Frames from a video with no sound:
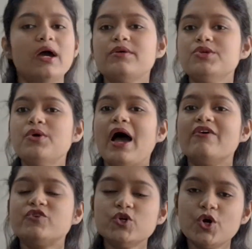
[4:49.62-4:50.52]
you
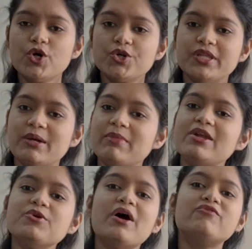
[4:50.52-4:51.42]
have to go to them
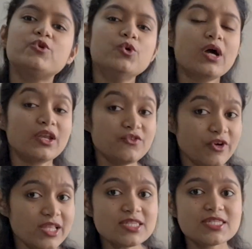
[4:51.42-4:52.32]
and you have to
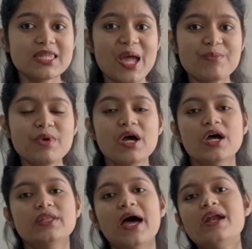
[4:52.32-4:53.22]
convince them
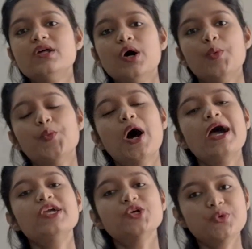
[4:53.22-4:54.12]
that
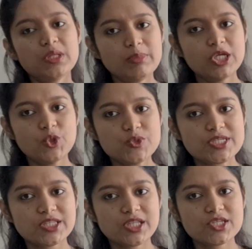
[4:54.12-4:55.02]
why you will be
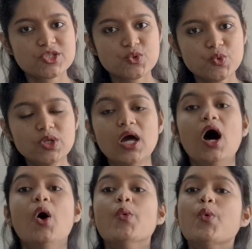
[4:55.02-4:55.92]
using this tool
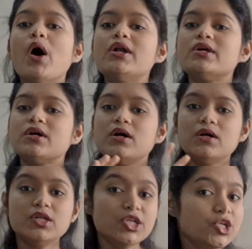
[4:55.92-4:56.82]
what
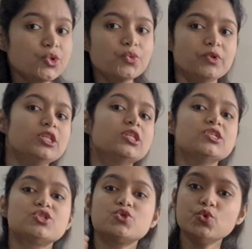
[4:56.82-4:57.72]
new will
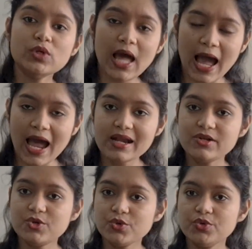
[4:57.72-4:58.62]
this tool add
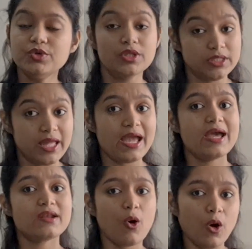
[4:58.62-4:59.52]
to
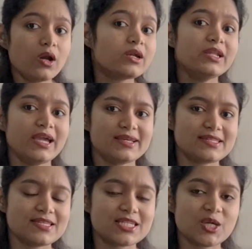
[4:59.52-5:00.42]
their already
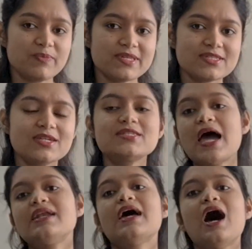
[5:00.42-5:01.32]
existing business
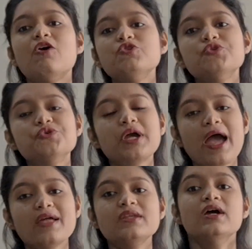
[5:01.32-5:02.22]
and how you
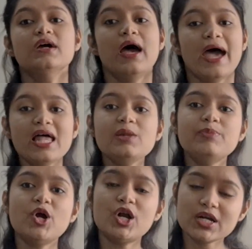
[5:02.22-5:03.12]
can help
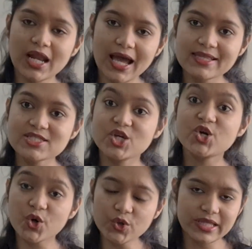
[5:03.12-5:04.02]
your clients
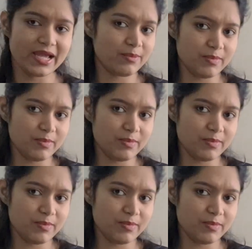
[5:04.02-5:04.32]
grow their